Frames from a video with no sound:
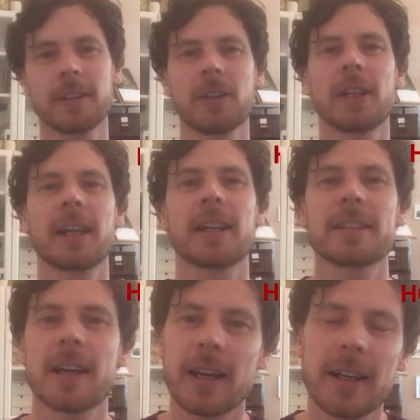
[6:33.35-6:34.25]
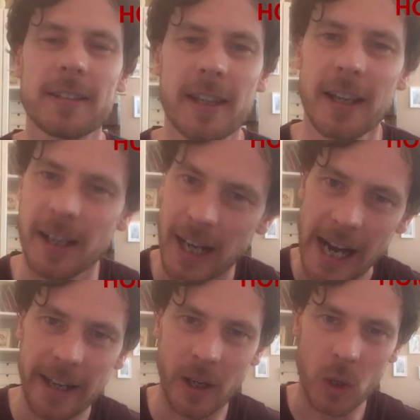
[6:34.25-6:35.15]
You're going to get a task,
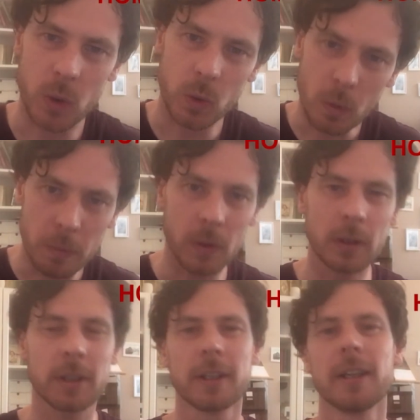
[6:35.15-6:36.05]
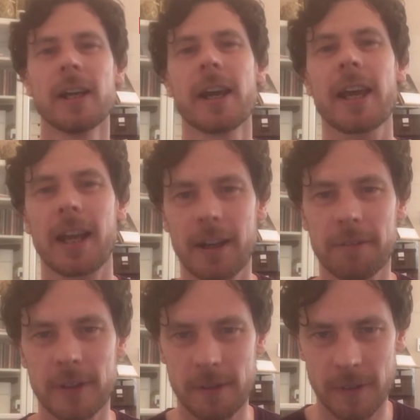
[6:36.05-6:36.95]
eine Übung,
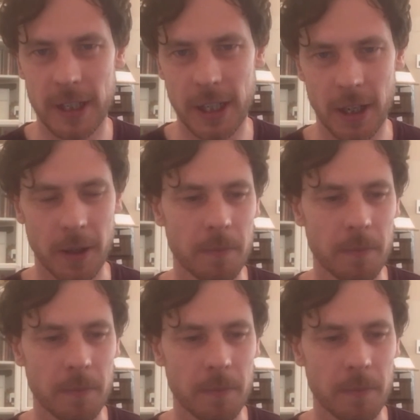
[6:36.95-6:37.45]
every video,